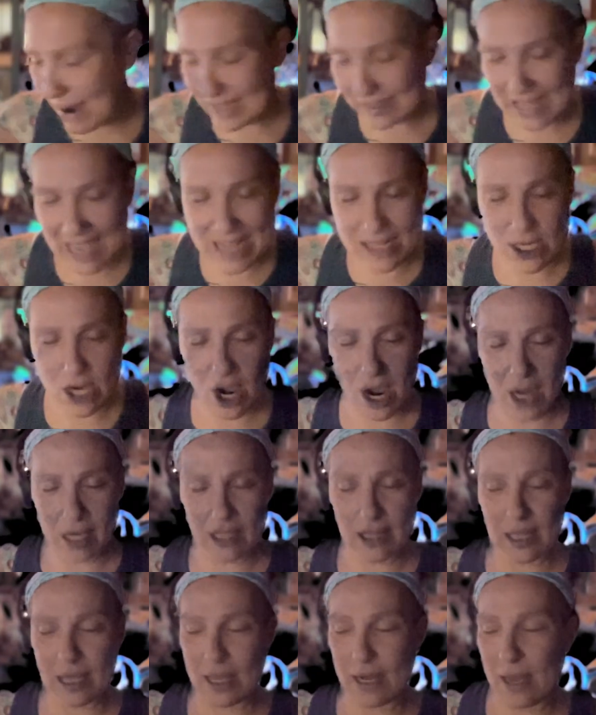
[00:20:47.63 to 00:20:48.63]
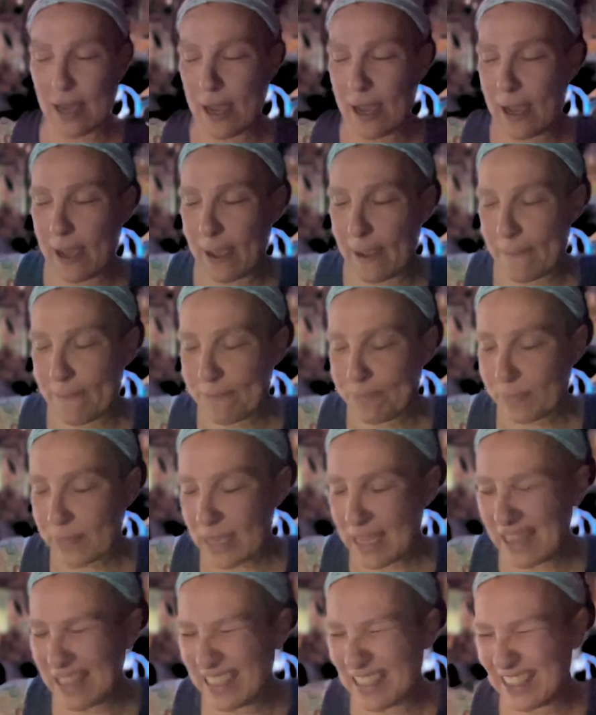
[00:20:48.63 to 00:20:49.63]
about that talk that
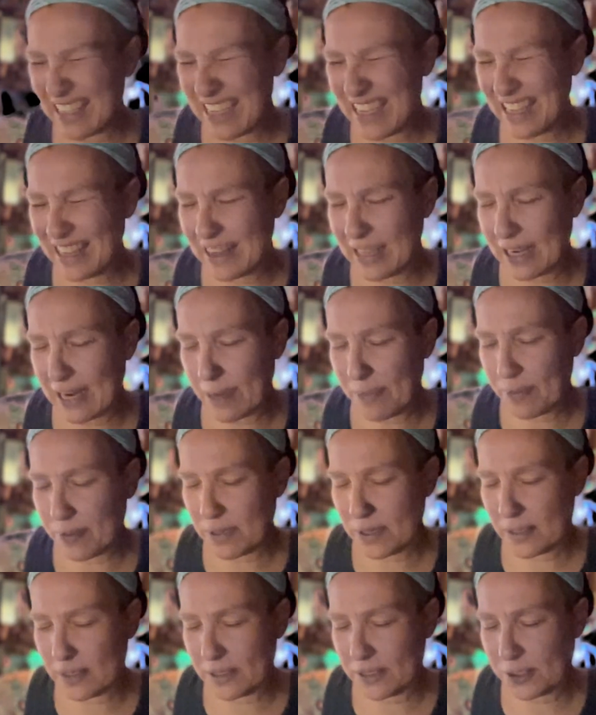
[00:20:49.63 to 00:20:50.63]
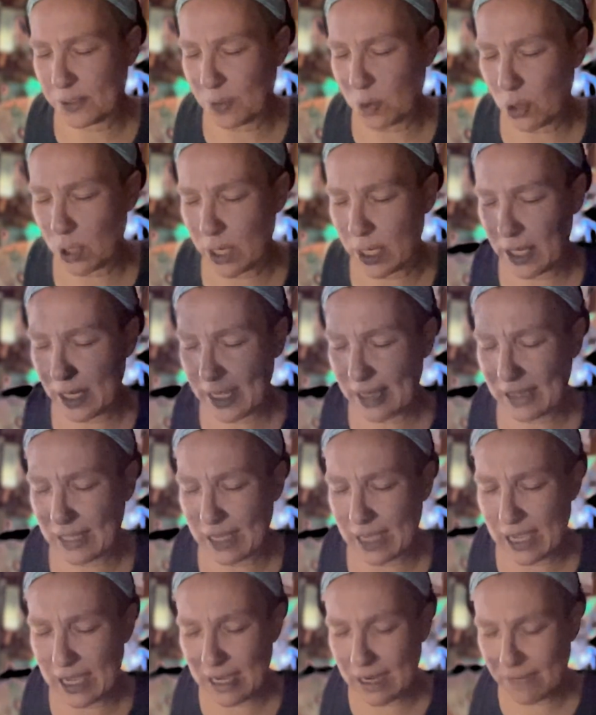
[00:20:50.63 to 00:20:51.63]
in the link that I put in this morning, at
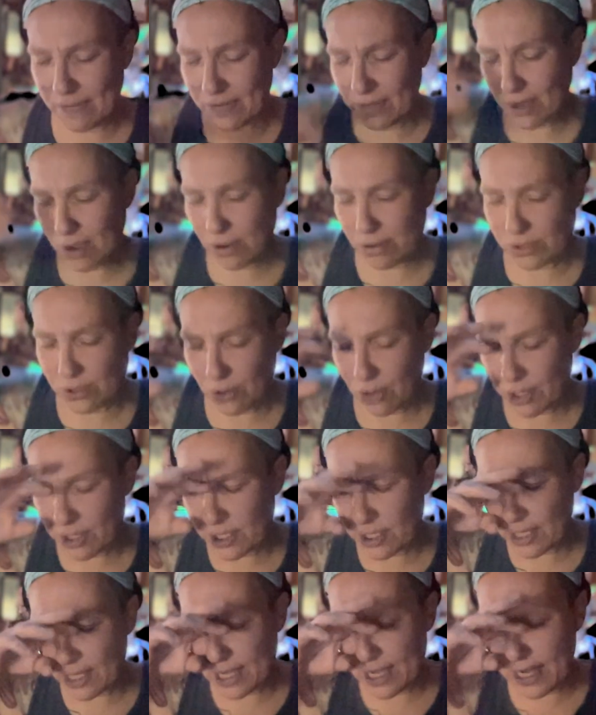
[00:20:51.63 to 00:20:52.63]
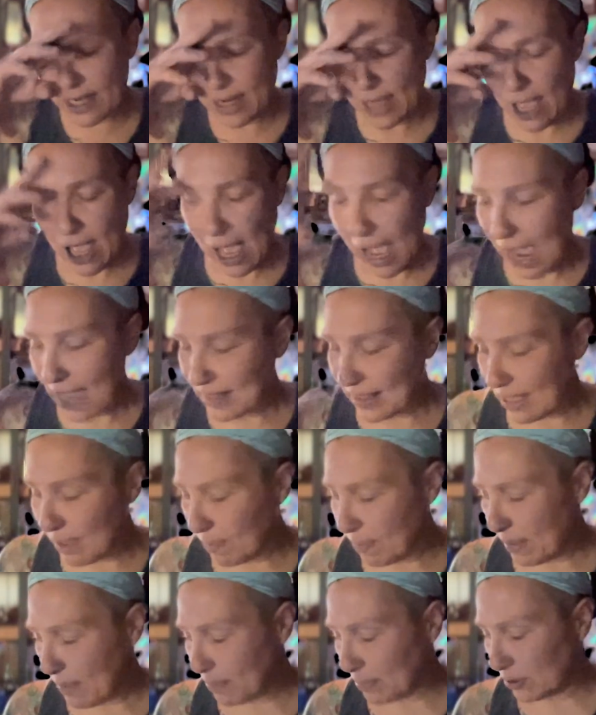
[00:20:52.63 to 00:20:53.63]
the end, if you go towards the end, I
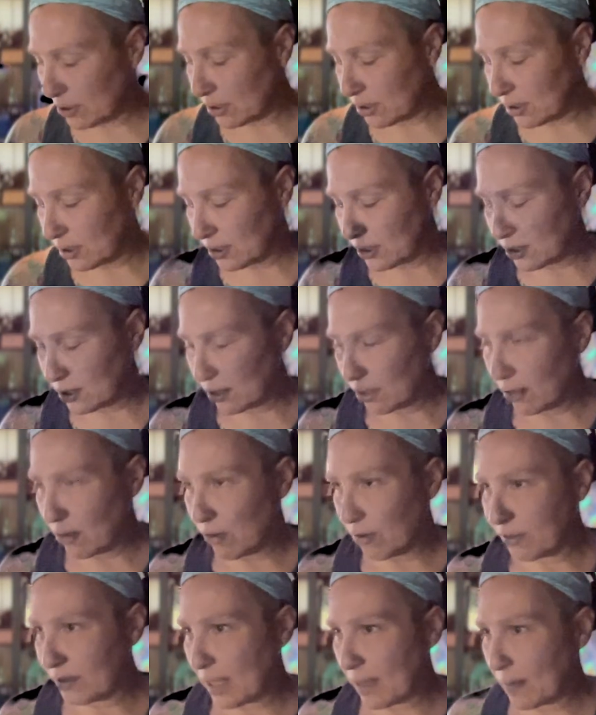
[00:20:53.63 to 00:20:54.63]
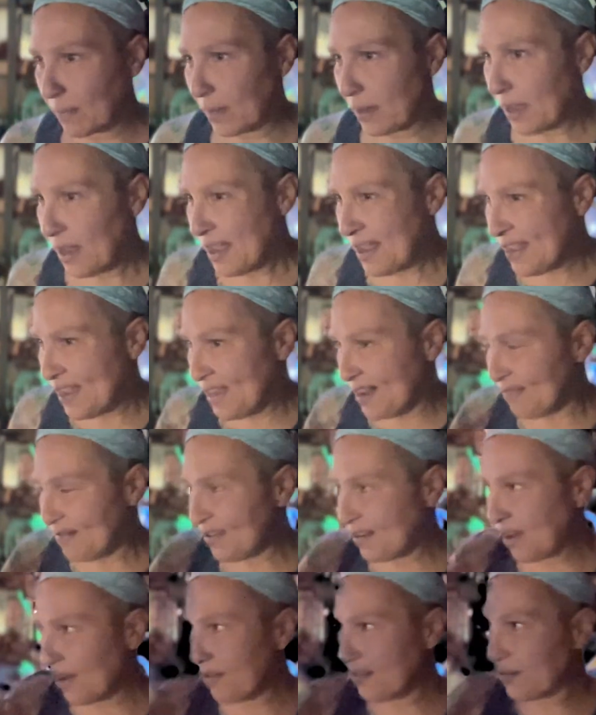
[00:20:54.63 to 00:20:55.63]
think people should listen to the whole thing. But
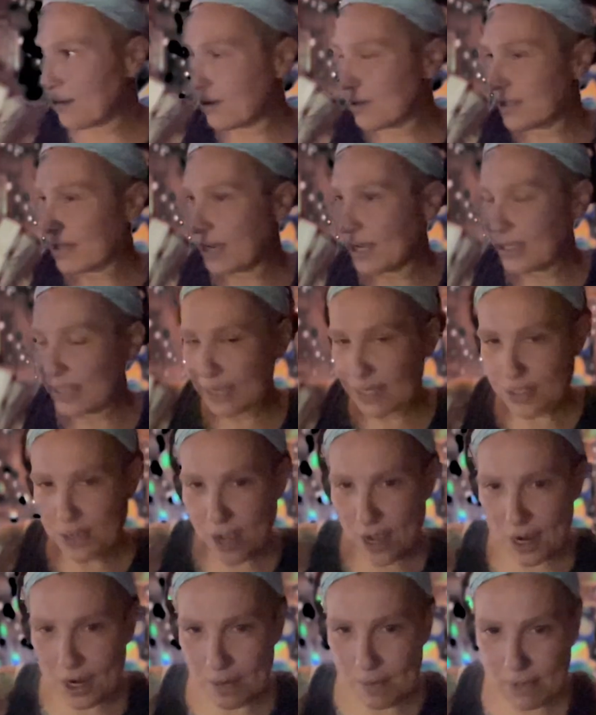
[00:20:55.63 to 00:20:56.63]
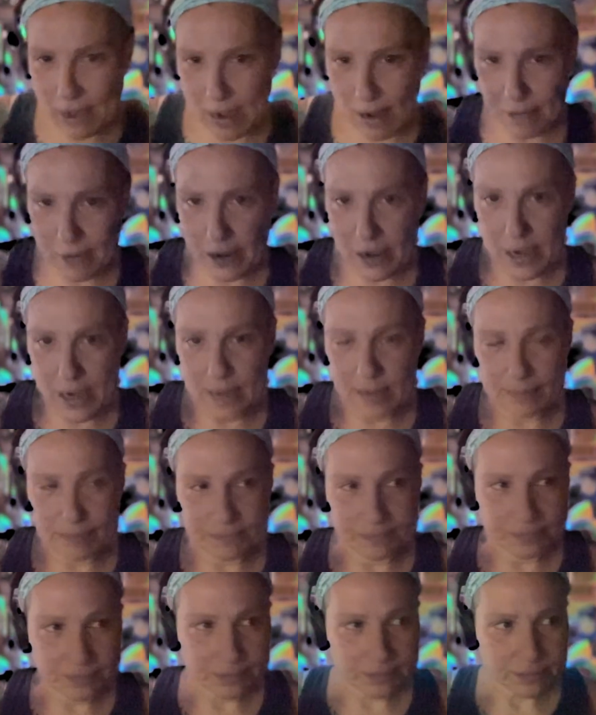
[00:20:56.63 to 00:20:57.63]
if you go towards the end, they talk about
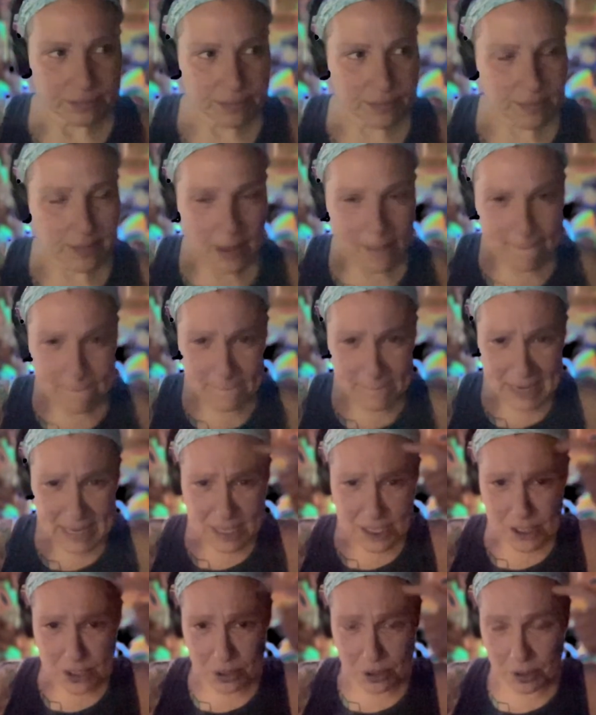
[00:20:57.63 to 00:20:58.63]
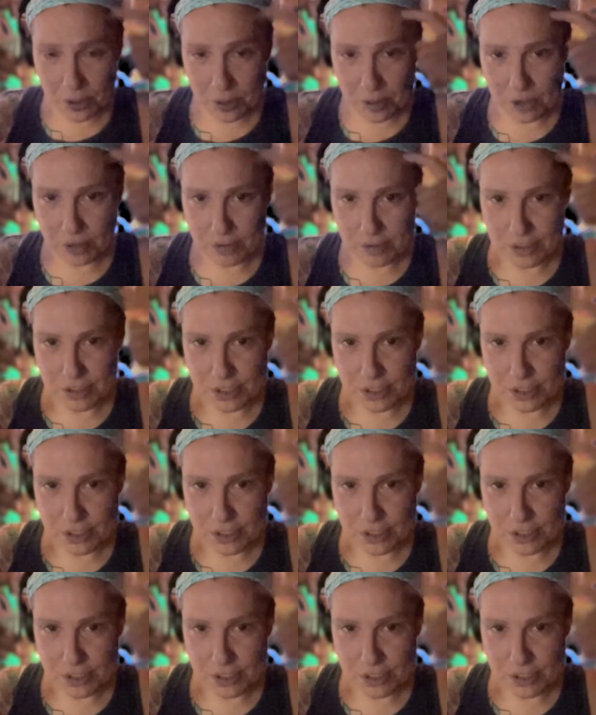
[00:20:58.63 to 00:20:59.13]
mental